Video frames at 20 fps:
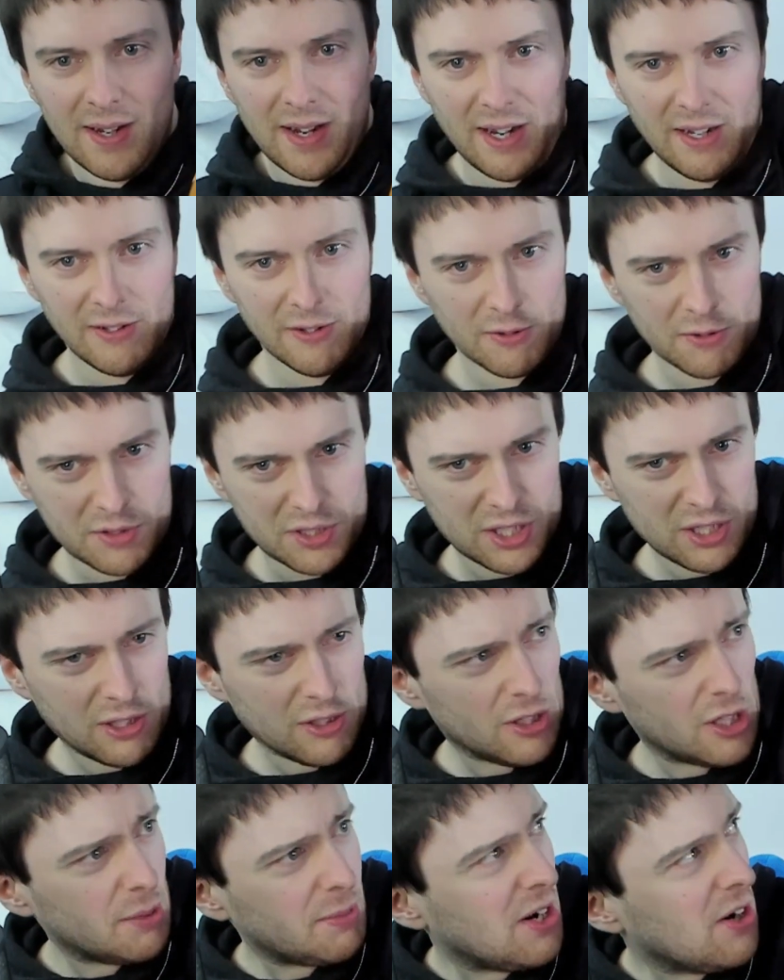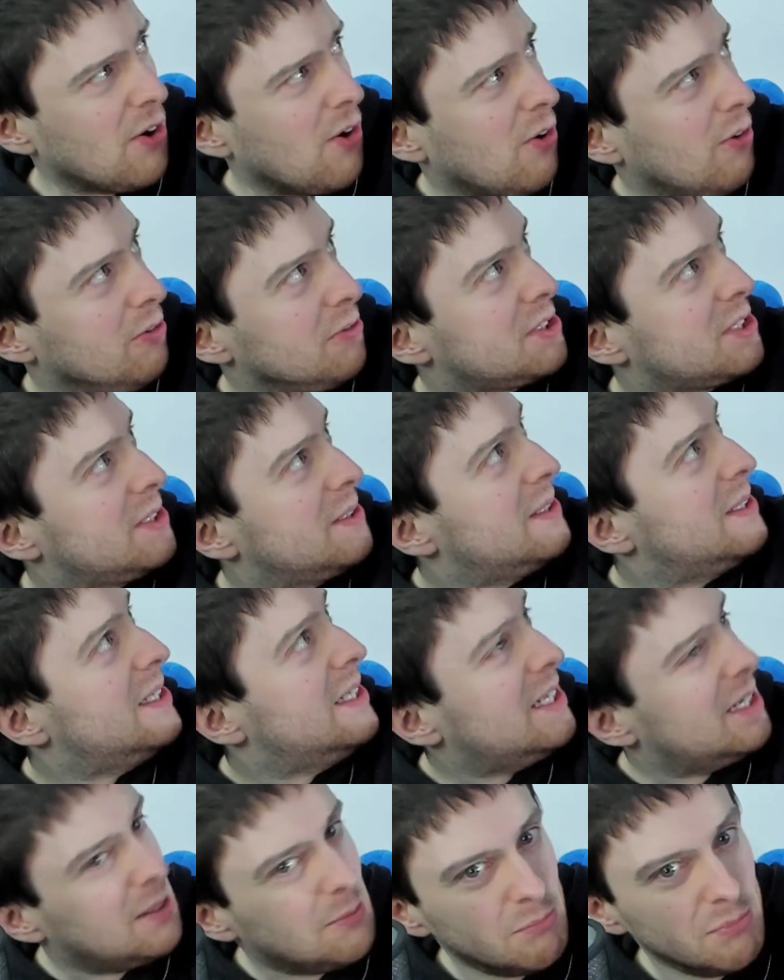It looks a little bit old,
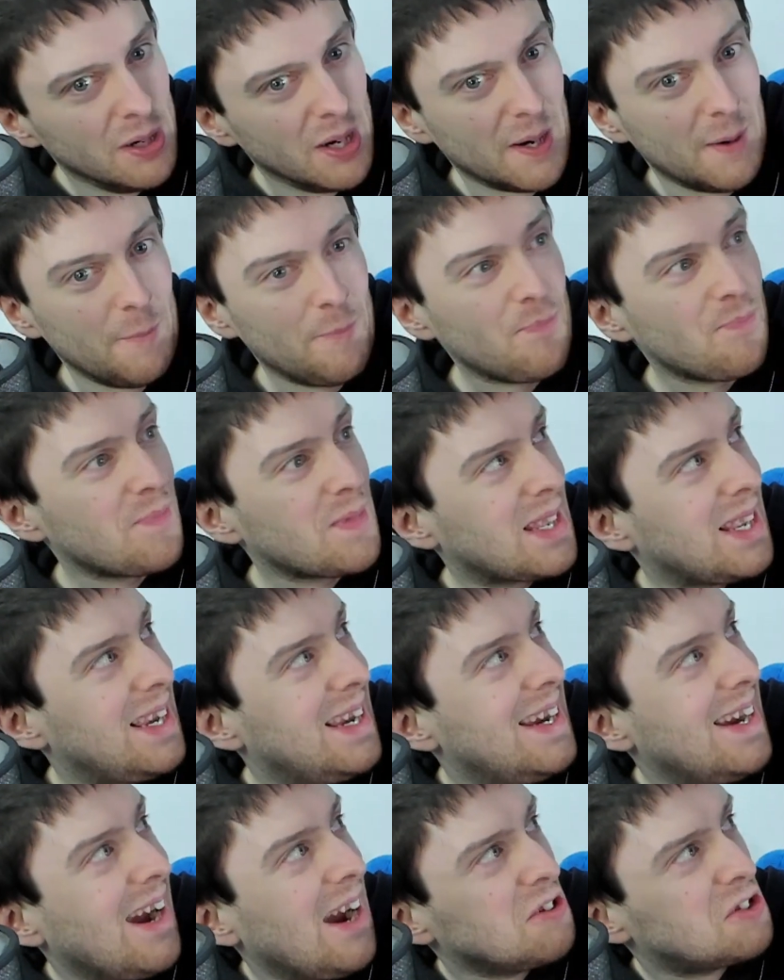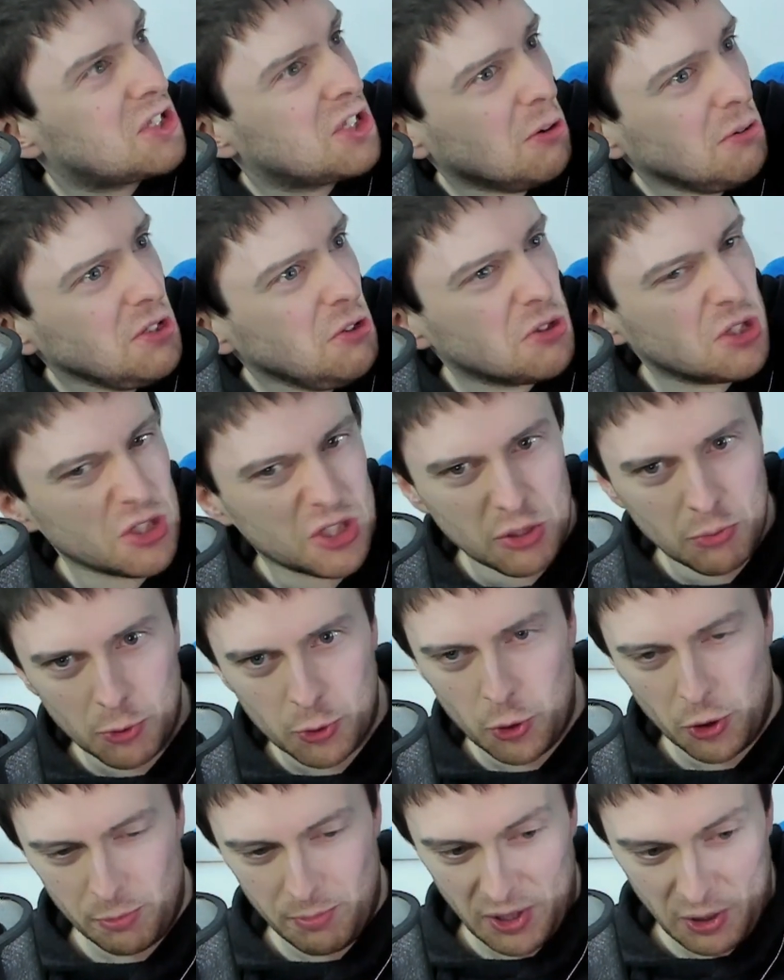but I still use it to
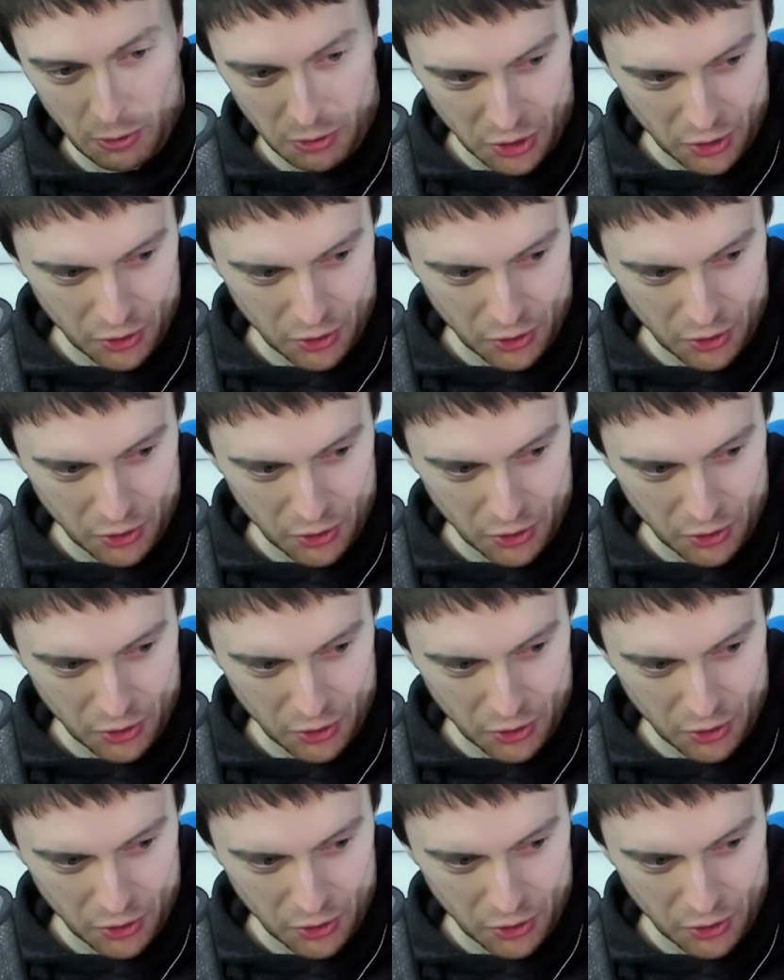record my own